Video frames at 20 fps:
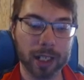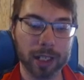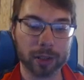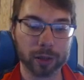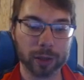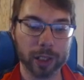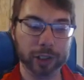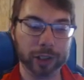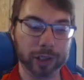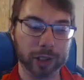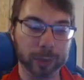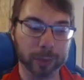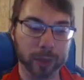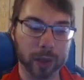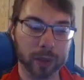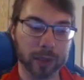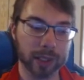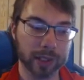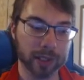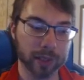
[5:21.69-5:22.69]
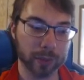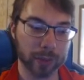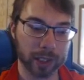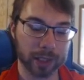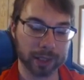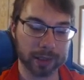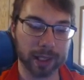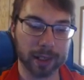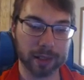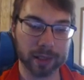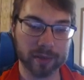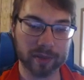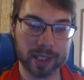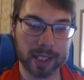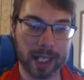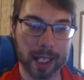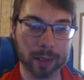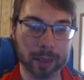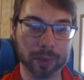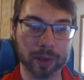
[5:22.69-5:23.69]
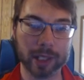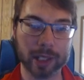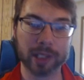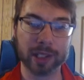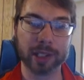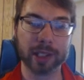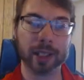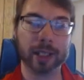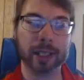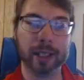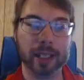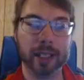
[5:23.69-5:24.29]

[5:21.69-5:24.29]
crush your opponents with a ton of attack points.